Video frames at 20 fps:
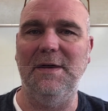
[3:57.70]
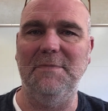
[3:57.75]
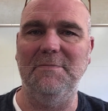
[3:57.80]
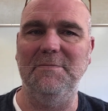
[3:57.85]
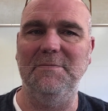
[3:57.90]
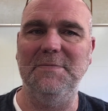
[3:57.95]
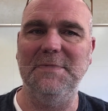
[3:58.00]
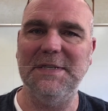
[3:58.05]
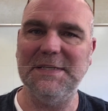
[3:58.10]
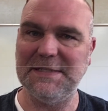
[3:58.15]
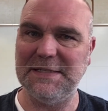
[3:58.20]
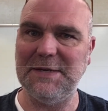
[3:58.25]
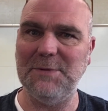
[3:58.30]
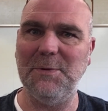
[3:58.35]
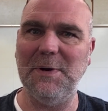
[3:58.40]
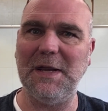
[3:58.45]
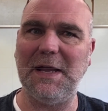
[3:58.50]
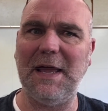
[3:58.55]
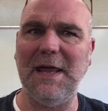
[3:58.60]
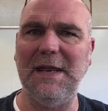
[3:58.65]
Let's see
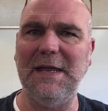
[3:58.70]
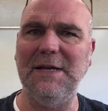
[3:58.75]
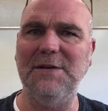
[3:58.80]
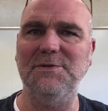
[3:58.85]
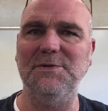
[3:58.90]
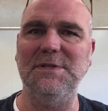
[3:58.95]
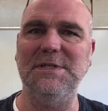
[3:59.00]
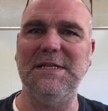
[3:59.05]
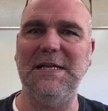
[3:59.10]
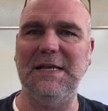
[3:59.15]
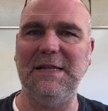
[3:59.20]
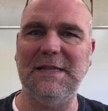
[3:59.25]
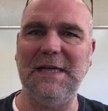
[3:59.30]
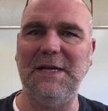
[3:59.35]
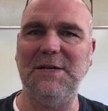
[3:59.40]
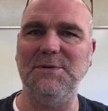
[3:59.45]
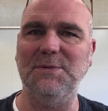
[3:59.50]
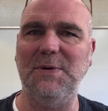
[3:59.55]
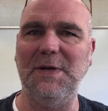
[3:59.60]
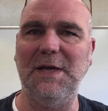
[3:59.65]
what kind of interesting
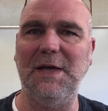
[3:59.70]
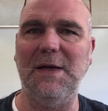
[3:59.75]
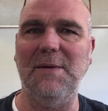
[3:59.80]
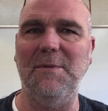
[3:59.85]
things we can come up